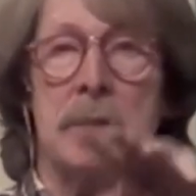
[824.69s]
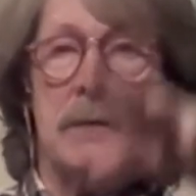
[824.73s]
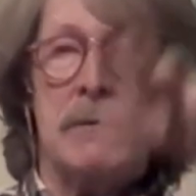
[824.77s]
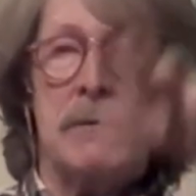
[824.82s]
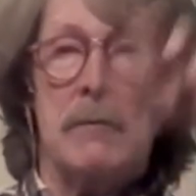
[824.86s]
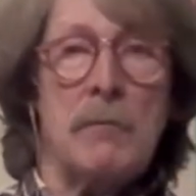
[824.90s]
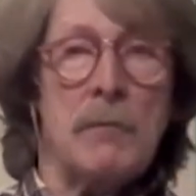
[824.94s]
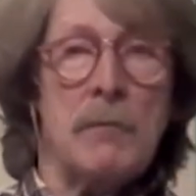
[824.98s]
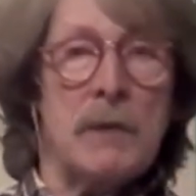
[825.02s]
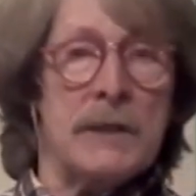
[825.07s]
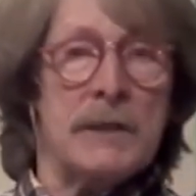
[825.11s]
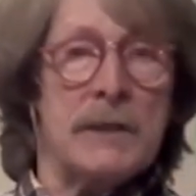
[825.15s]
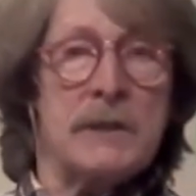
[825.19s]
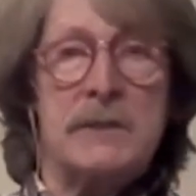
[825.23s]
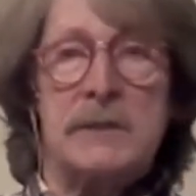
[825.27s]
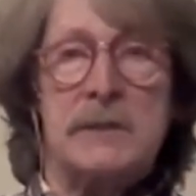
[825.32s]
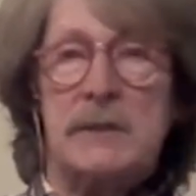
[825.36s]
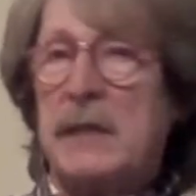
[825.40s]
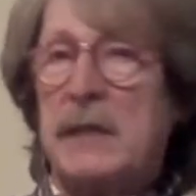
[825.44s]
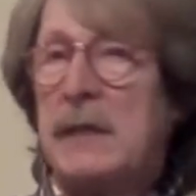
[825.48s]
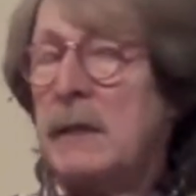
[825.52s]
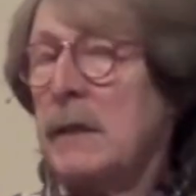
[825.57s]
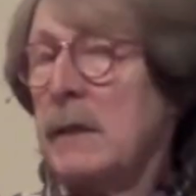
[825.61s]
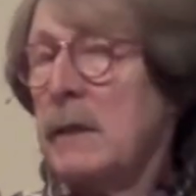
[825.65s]
1 the
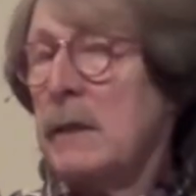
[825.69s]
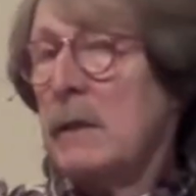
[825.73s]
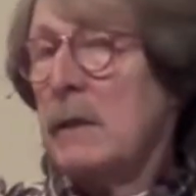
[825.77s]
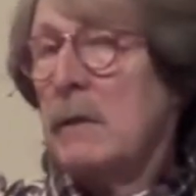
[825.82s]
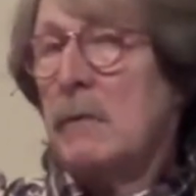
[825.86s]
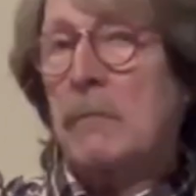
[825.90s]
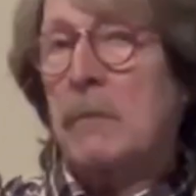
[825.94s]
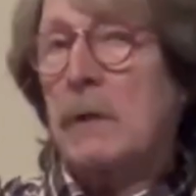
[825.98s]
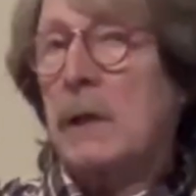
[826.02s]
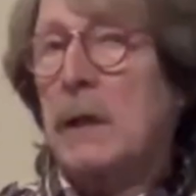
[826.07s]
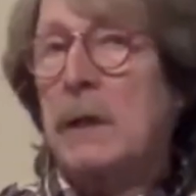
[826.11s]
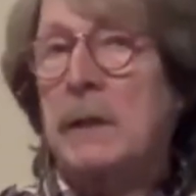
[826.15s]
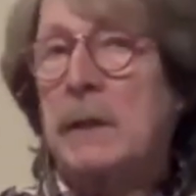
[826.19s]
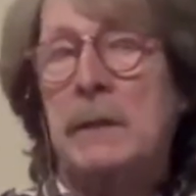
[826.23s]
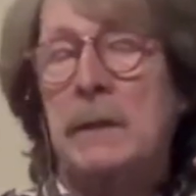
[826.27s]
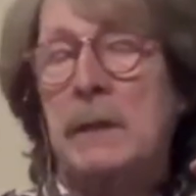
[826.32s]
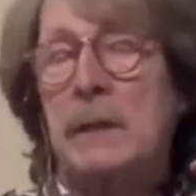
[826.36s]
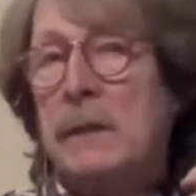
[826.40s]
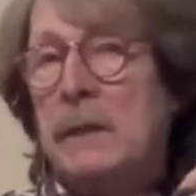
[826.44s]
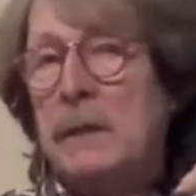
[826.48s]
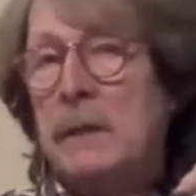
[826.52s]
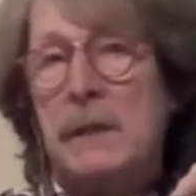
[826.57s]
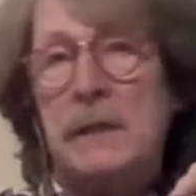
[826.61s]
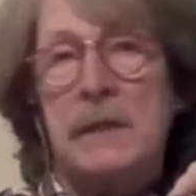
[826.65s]
Senate, 1
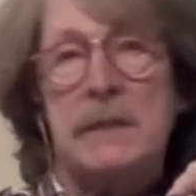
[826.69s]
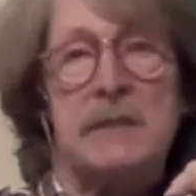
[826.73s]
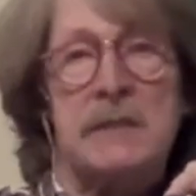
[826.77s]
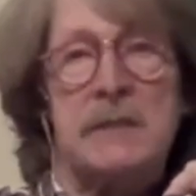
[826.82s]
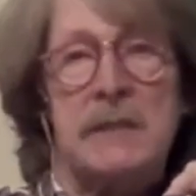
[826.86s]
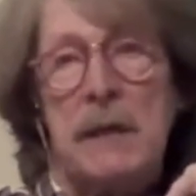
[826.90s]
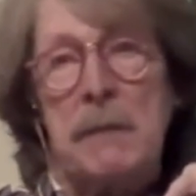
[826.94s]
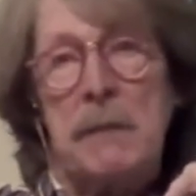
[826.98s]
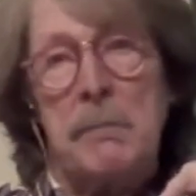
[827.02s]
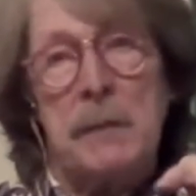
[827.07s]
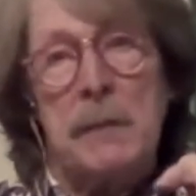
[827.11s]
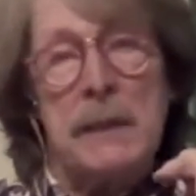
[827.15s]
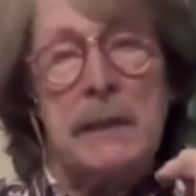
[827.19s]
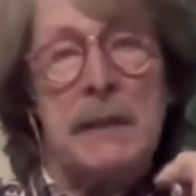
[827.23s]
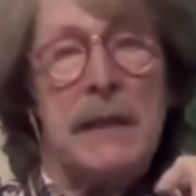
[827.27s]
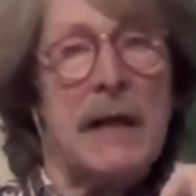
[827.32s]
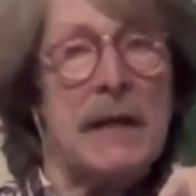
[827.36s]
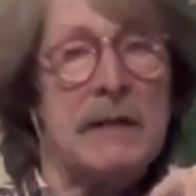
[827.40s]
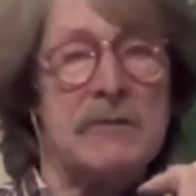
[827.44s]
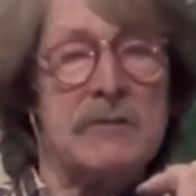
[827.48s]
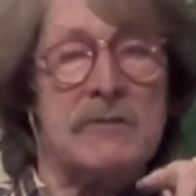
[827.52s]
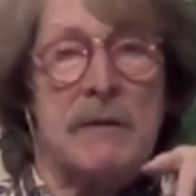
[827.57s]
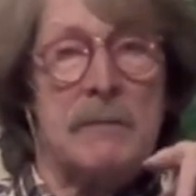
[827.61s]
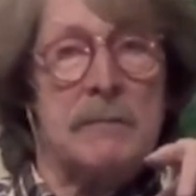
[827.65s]
the Assembly, the
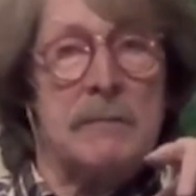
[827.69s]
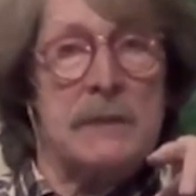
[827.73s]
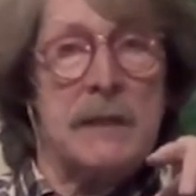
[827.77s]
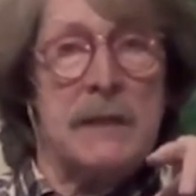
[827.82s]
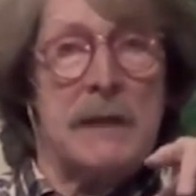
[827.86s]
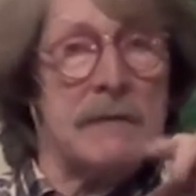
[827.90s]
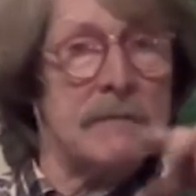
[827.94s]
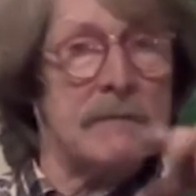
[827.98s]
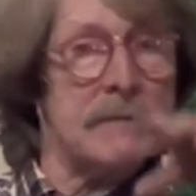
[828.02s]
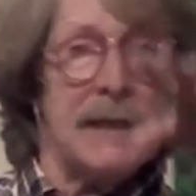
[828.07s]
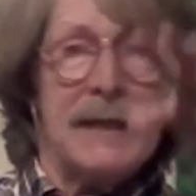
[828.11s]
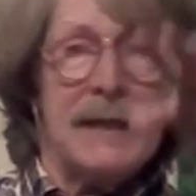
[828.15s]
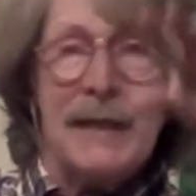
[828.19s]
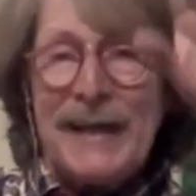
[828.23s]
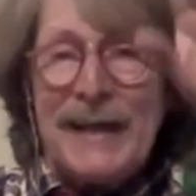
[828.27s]
House of Representatives.